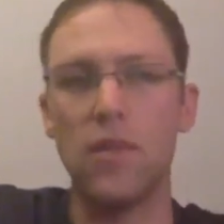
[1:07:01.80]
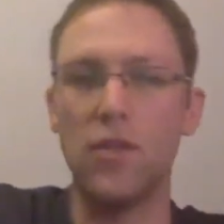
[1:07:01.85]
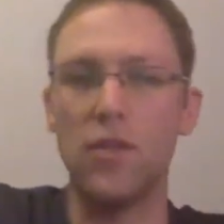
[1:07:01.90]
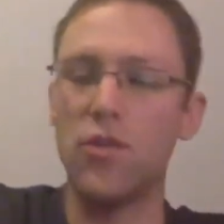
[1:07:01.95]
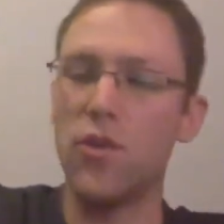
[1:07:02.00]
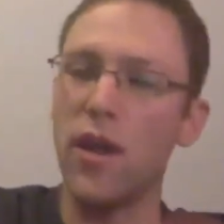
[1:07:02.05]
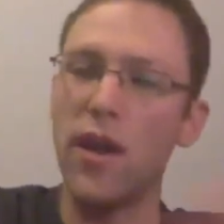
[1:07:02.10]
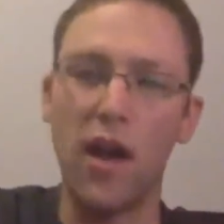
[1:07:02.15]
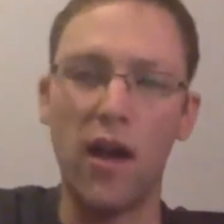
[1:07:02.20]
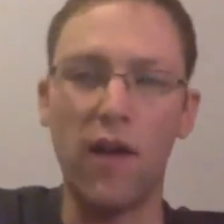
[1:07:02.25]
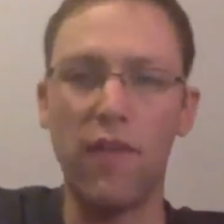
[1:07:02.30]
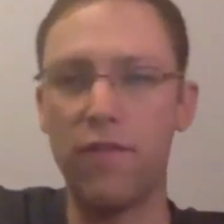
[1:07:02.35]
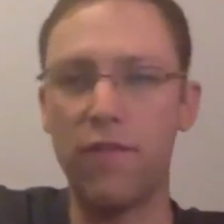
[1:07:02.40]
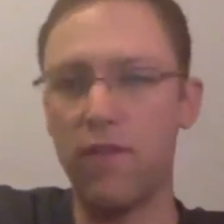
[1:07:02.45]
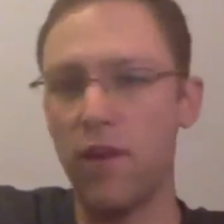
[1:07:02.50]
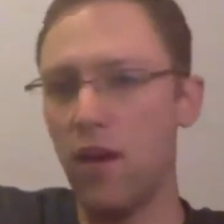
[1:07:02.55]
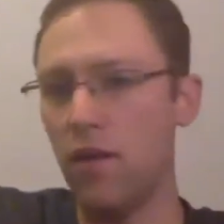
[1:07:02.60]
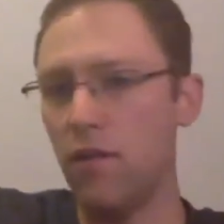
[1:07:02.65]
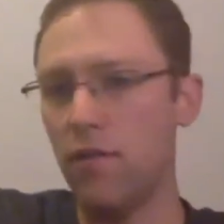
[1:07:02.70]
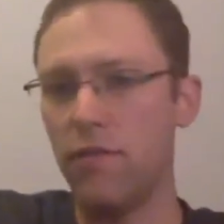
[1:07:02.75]
the trade-off
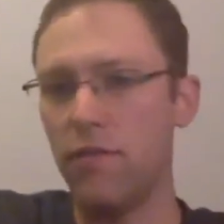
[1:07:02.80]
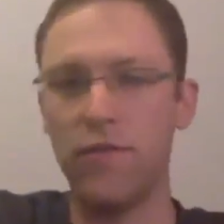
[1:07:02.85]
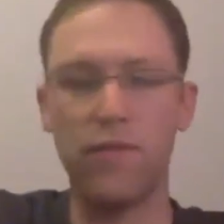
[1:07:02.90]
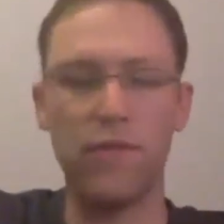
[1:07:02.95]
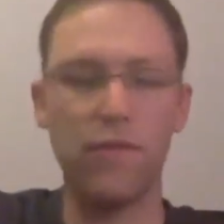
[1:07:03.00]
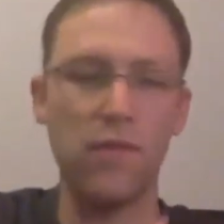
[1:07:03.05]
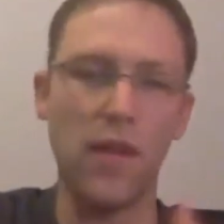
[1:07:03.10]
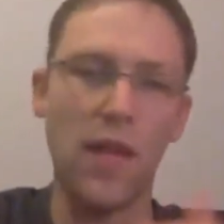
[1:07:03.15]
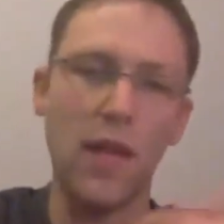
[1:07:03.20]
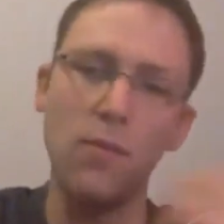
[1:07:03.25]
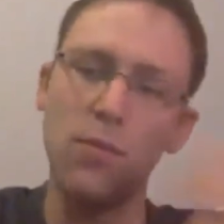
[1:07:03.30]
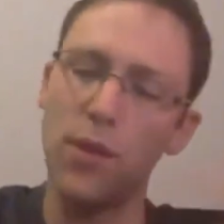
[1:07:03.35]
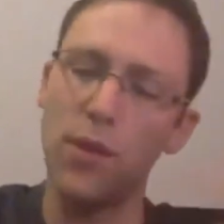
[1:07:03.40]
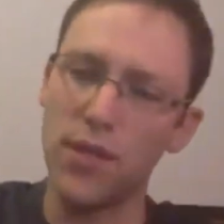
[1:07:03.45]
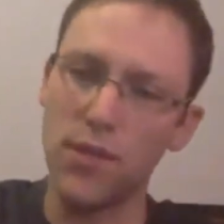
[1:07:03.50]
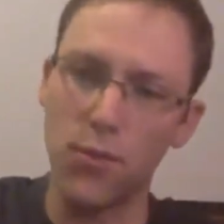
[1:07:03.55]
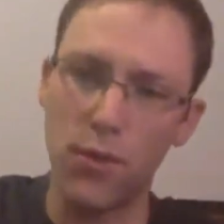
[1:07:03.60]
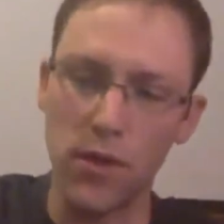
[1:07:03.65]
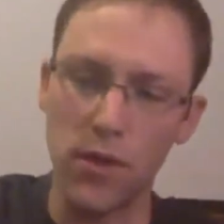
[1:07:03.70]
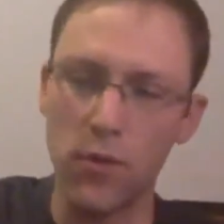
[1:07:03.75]
of
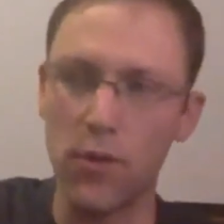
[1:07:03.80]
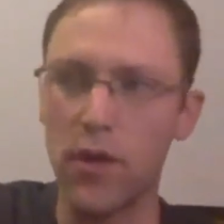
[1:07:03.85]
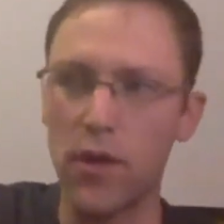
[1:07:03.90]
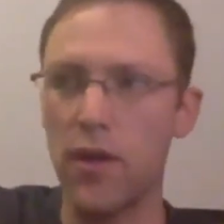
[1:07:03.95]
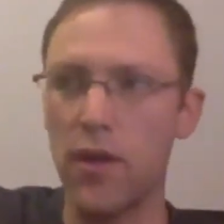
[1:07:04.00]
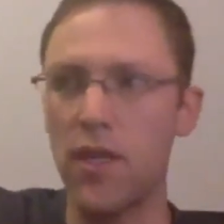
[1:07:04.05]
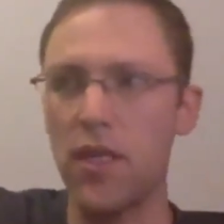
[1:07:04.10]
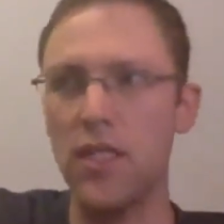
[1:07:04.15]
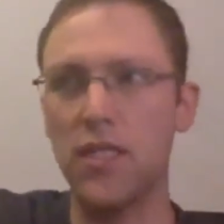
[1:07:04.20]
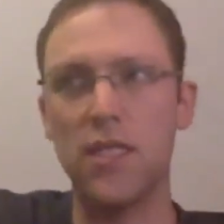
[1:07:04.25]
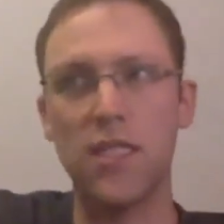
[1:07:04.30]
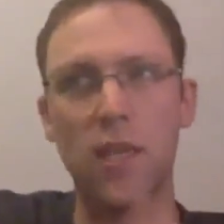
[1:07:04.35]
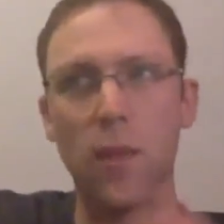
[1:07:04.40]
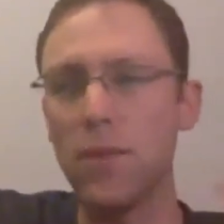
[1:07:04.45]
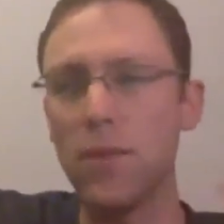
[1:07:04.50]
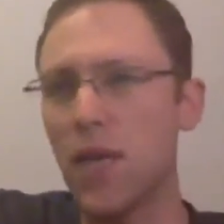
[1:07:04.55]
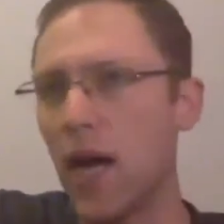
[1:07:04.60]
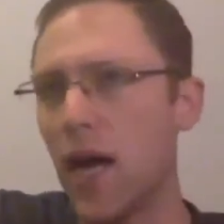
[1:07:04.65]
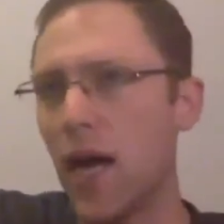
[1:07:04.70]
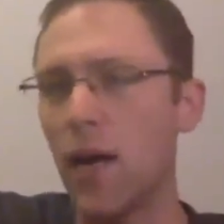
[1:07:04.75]
n+1 queries
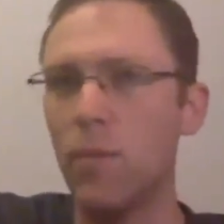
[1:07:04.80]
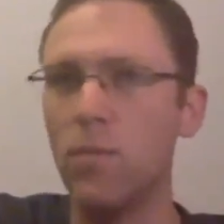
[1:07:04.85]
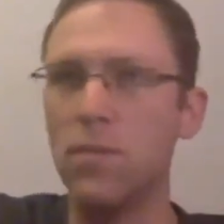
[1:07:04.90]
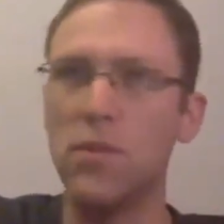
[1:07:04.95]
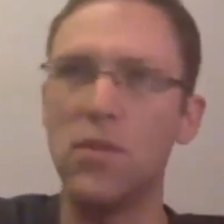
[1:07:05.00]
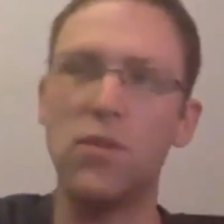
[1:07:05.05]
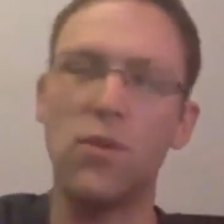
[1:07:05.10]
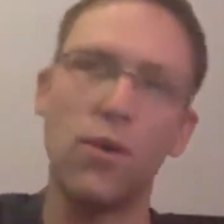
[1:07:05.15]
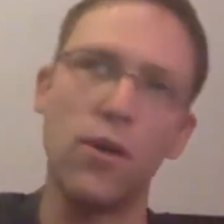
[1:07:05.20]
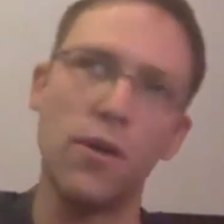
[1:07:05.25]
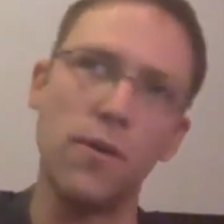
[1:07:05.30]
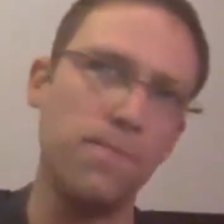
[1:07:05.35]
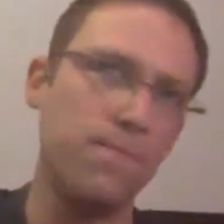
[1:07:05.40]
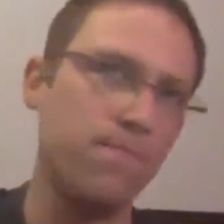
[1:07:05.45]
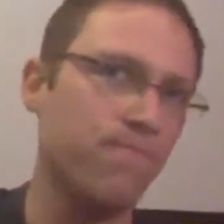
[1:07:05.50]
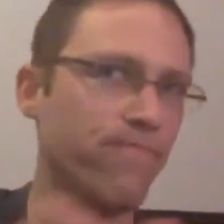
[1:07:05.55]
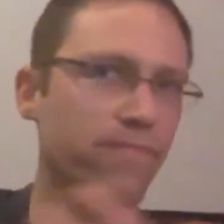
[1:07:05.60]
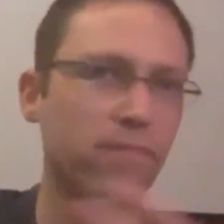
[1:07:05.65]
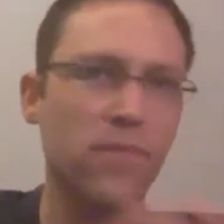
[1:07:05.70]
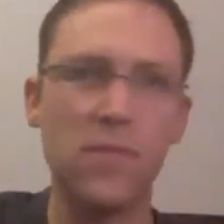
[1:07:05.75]
sometimes, or
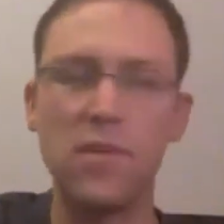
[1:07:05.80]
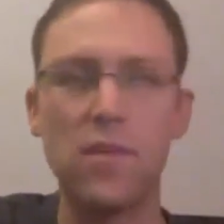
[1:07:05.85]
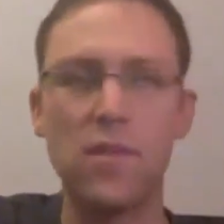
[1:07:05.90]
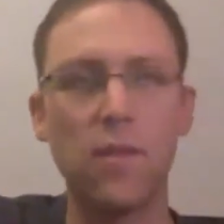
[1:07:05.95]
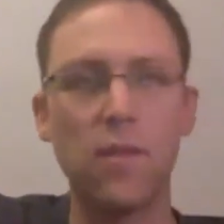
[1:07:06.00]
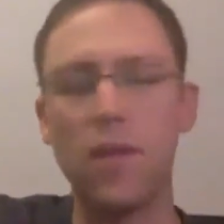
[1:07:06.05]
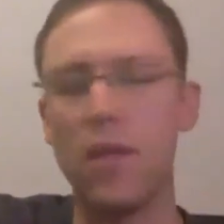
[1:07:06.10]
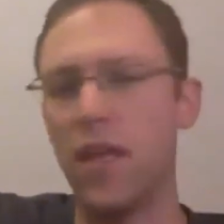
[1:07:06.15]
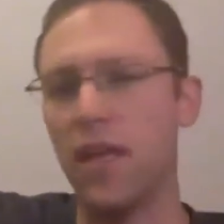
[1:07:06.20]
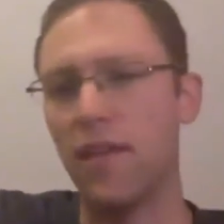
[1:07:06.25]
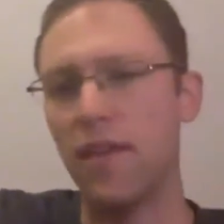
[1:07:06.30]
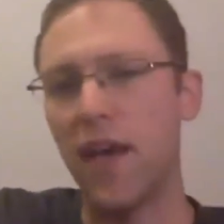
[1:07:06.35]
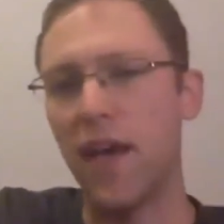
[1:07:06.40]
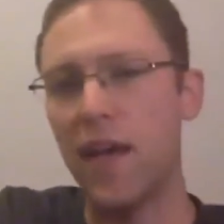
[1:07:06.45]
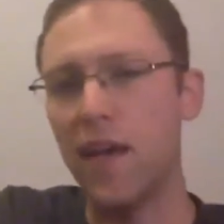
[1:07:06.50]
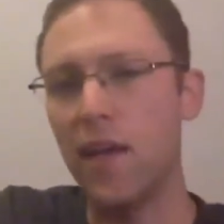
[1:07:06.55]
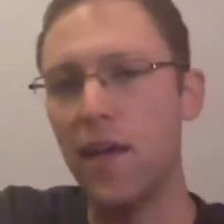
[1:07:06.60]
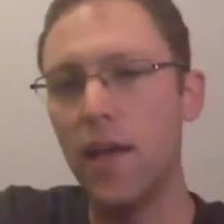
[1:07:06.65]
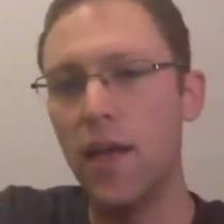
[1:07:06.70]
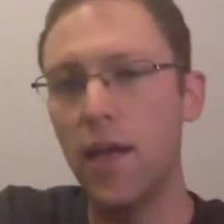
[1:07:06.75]
something like
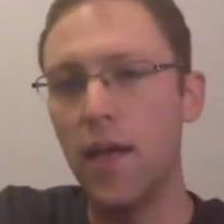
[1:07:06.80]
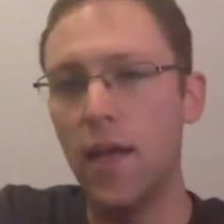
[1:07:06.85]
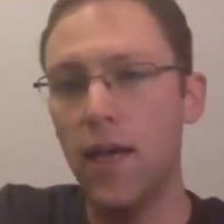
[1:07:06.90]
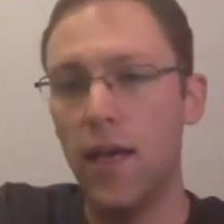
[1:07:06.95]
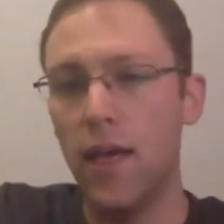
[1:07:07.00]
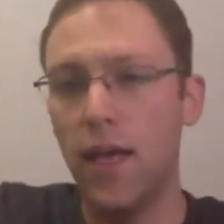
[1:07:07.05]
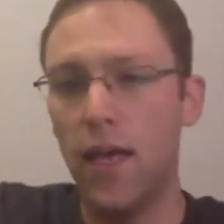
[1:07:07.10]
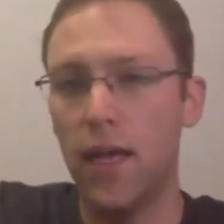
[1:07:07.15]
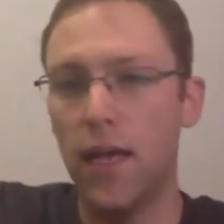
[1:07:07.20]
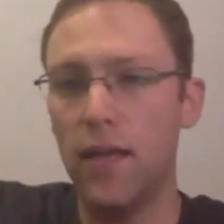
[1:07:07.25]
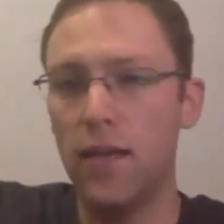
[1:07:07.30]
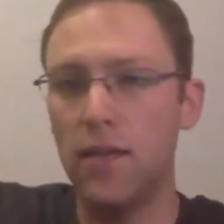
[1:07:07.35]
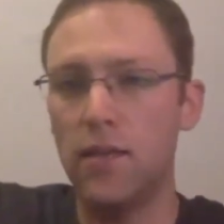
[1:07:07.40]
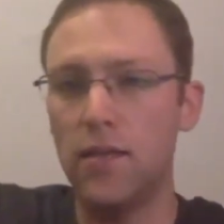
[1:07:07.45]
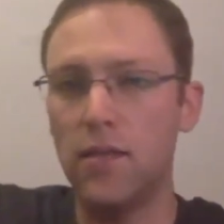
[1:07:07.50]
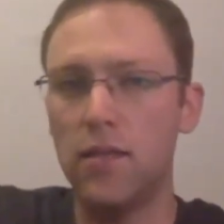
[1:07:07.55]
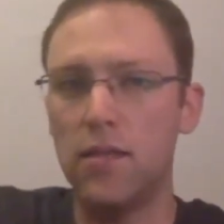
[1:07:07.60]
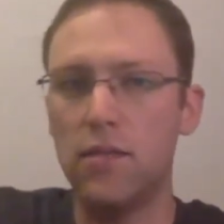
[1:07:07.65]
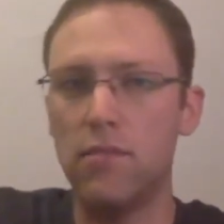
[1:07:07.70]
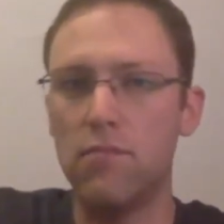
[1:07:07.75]
that. And